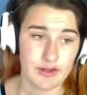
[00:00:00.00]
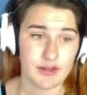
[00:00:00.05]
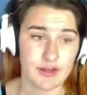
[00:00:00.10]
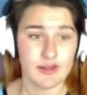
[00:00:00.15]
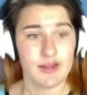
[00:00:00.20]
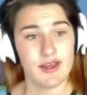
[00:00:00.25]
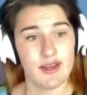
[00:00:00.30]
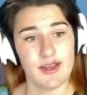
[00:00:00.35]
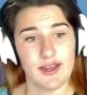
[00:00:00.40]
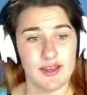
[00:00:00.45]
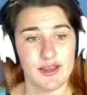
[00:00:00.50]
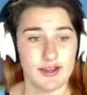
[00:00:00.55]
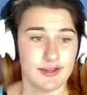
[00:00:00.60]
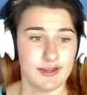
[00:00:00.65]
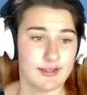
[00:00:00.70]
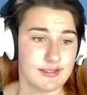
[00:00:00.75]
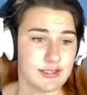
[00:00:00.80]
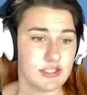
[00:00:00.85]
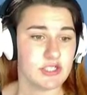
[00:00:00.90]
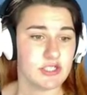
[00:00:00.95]
Because I just
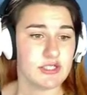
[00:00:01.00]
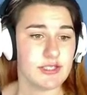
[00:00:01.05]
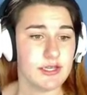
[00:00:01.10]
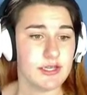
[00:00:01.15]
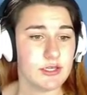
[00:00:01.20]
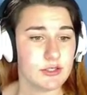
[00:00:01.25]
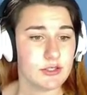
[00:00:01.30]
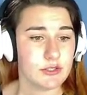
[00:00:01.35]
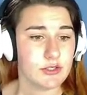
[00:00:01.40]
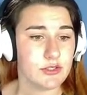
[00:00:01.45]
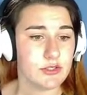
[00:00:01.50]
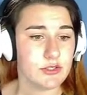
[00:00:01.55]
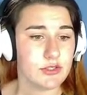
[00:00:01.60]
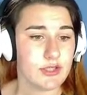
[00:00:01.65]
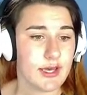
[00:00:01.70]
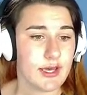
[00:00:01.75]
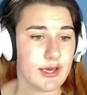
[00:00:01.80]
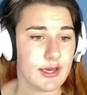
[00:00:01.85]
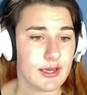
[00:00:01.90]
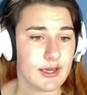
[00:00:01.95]
need to do that,
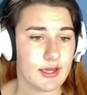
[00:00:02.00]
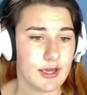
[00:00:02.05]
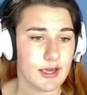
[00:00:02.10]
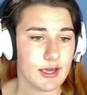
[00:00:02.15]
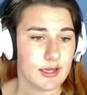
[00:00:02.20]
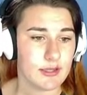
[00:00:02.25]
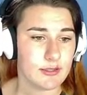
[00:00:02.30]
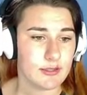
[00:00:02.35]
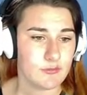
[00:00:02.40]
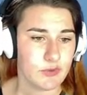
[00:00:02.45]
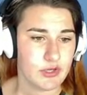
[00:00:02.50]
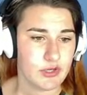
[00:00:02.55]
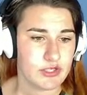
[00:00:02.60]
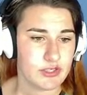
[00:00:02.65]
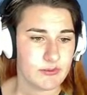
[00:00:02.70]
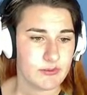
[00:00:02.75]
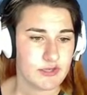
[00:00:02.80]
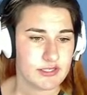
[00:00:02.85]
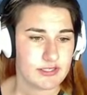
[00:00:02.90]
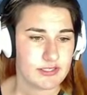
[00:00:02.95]
and then predominant
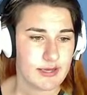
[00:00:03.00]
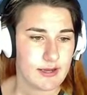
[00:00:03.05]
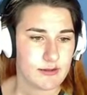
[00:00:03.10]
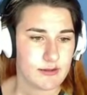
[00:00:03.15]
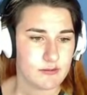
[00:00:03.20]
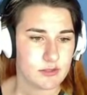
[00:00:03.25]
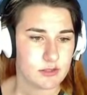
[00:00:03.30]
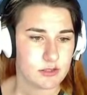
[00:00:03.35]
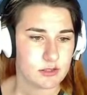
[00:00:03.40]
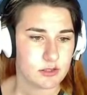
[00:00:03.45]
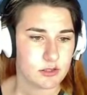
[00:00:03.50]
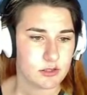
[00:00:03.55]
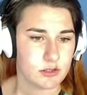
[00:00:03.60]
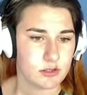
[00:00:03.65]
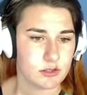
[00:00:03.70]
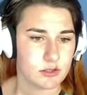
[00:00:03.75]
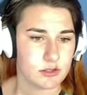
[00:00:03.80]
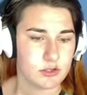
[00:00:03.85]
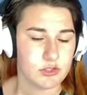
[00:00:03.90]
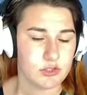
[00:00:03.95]
times. So
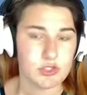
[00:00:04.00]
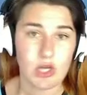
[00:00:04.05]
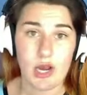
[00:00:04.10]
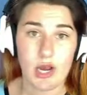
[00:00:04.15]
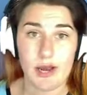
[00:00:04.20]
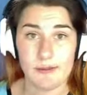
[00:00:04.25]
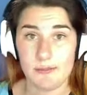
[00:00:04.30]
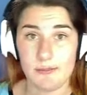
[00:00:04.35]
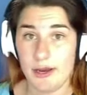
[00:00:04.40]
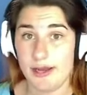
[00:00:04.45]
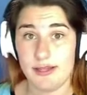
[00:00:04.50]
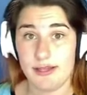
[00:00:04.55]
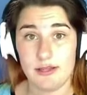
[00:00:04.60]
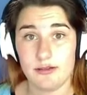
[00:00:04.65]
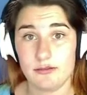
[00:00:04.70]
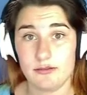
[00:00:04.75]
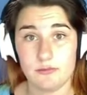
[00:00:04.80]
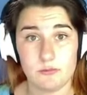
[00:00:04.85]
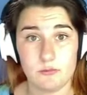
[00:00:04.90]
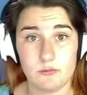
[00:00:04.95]
uh, my my
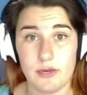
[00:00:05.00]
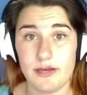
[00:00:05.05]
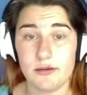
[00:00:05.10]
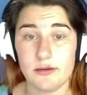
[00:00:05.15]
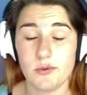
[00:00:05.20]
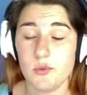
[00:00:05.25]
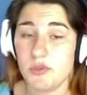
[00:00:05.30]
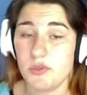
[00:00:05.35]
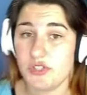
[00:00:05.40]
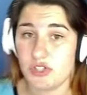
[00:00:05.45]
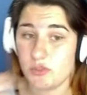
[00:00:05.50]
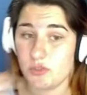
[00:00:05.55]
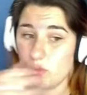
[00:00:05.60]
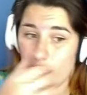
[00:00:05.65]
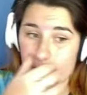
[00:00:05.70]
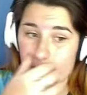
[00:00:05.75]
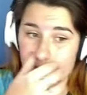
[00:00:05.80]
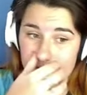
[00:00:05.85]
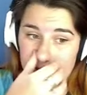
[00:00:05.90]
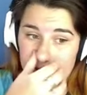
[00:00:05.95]
number was just one for that
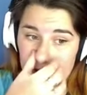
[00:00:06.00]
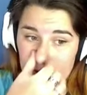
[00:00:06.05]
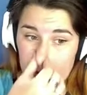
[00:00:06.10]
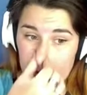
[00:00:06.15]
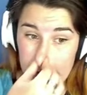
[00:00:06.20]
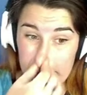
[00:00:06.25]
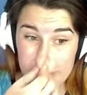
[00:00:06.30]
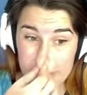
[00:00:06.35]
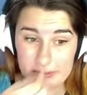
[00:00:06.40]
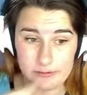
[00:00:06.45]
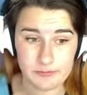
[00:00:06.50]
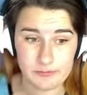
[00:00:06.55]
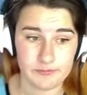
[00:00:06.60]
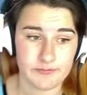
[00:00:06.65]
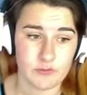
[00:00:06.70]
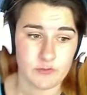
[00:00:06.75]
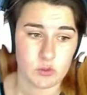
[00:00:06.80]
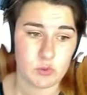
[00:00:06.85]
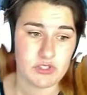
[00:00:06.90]
one. I want to do this with